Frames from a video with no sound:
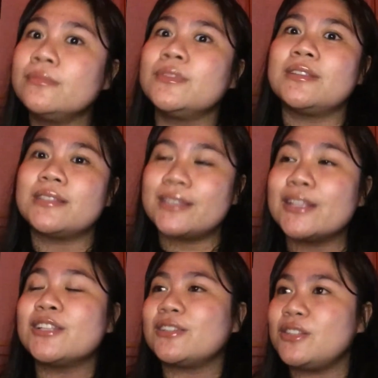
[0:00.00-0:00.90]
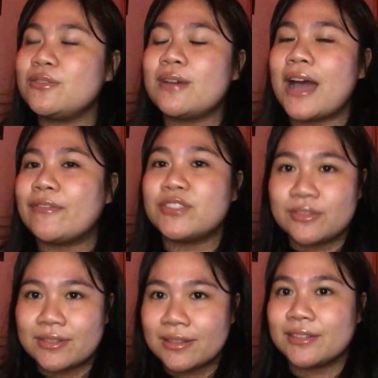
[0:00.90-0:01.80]
Still, you have to
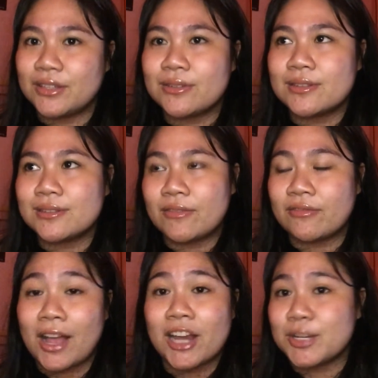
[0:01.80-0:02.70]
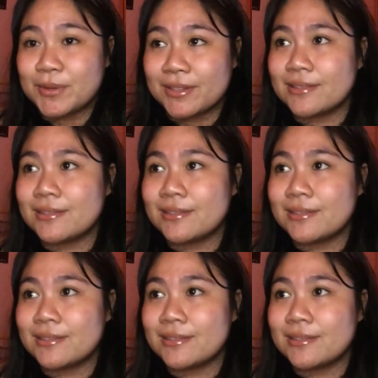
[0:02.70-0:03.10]
still use the flash because